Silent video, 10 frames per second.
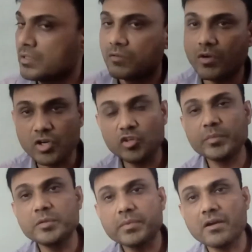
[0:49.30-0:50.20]
What do you
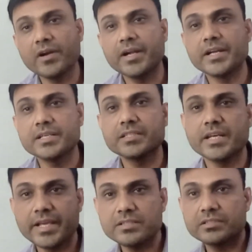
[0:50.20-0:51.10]
mean by 1 dozen
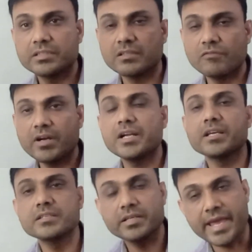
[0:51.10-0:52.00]
eggs? 1
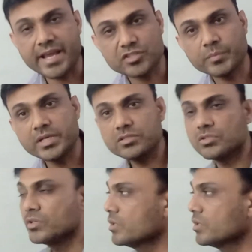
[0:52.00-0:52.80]
dozen eggs means